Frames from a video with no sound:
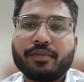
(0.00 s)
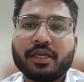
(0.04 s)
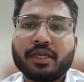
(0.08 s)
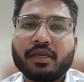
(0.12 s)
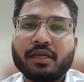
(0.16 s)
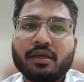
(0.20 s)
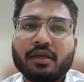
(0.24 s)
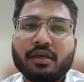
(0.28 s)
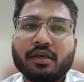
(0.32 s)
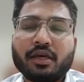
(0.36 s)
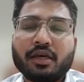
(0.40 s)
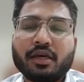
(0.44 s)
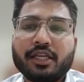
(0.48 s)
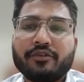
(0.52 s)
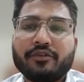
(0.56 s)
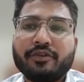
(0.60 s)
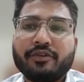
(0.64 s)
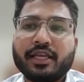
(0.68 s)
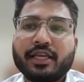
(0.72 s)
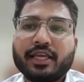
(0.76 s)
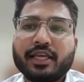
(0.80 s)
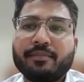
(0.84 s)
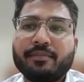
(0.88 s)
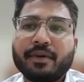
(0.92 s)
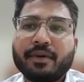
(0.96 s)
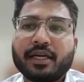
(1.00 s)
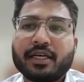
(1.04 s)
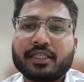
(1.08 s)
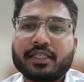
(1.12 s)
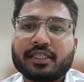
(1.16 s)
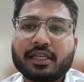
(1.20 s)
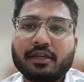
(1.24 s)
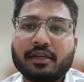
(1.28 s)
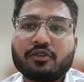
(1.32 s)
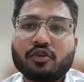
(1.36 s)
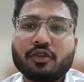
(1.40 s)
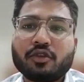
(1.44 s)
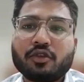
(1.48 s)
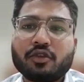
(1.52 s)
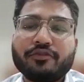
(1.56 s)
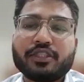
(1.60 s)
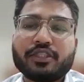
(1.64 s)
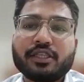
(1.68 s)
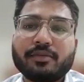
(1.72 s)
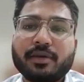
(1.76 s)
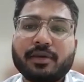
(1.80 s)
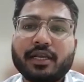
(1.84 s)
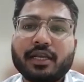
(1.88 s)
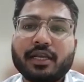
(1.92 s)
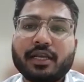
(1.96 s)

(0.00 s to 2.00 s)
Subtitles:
it will help against also the visible light,